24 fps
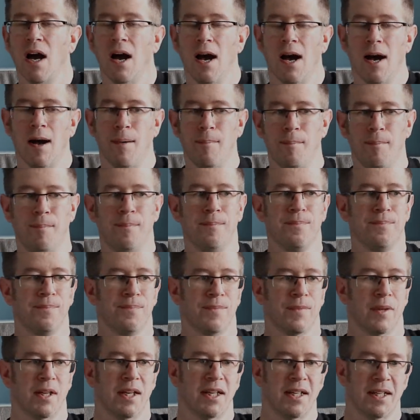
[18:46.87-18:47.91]
Um,
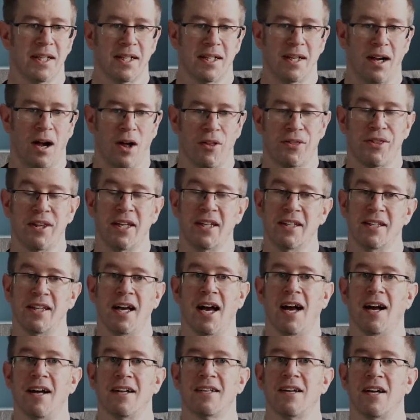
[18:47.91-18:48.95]
I think
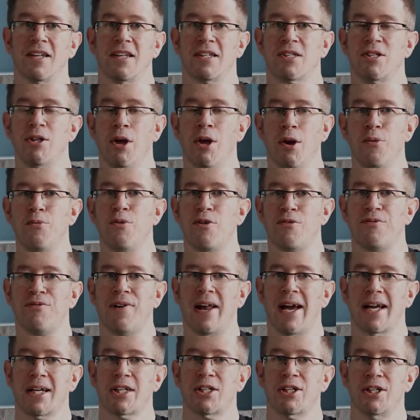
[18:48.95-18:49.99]
that that's no
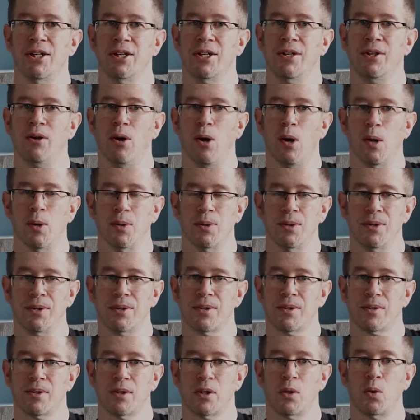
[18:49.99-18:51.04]
reflection
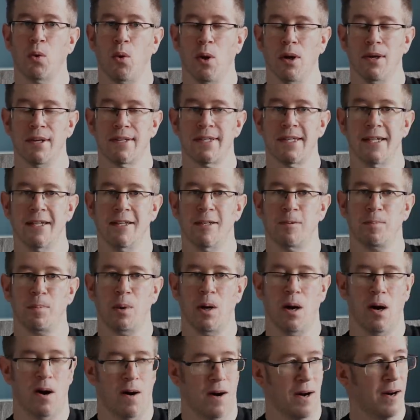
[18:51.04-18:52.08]
on the quality of the
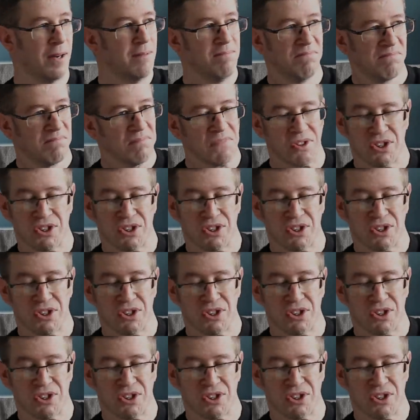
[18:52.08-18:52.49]
part.